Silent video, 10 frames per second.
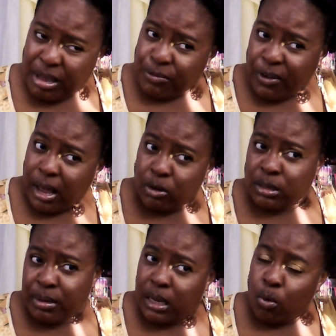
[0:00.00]
He
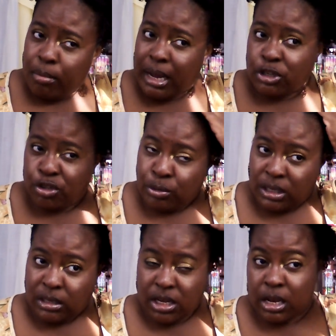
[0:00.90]
follows me on my
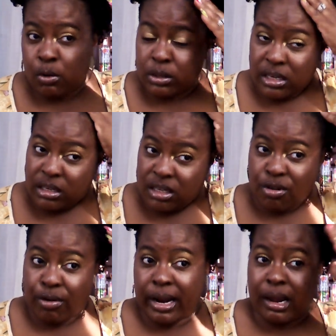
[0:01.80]
Juicy Tingles
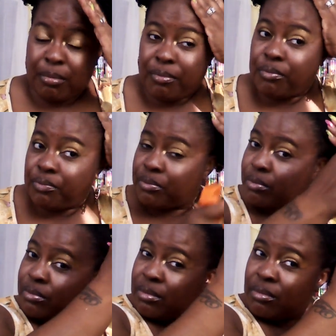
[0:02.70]
Instagram.
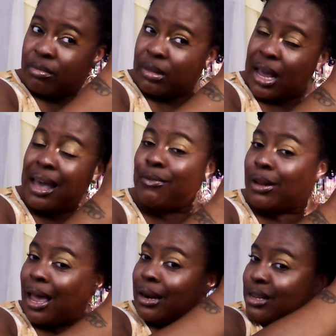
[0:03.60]
I have
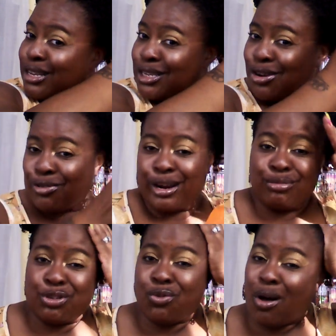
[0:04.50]
a lot of
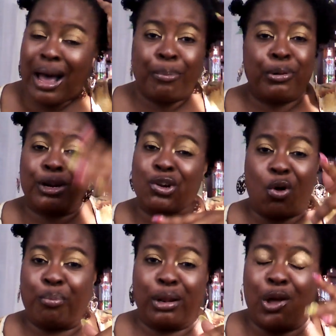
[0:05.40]
Instagrams, you all. I'll put it
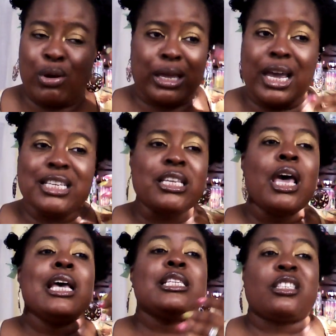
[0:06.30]
all below in case
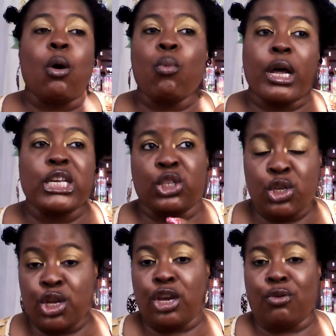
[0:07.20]
someone is
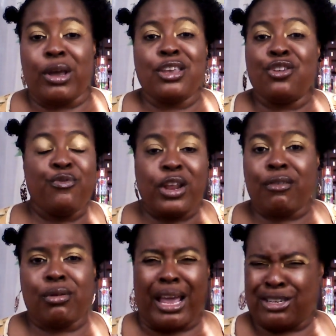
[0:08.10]
new and you've
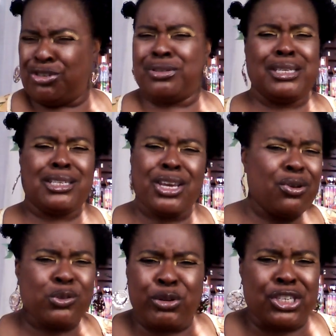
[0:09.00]
never, like, Juicy
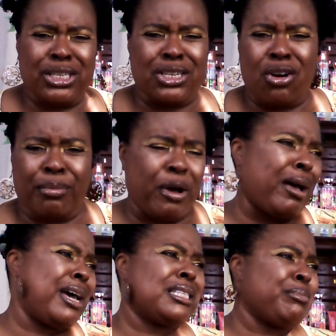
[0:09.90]
Tingles, what is she talking
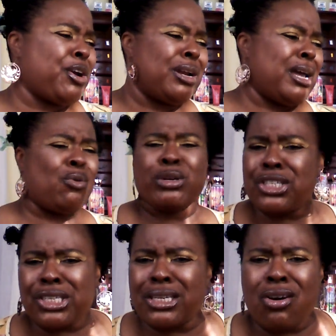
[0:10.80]
about? EYESMARRIEDNOW, what
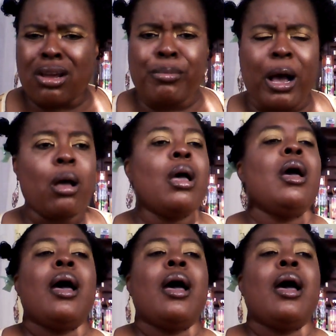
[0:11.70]
is she talking about?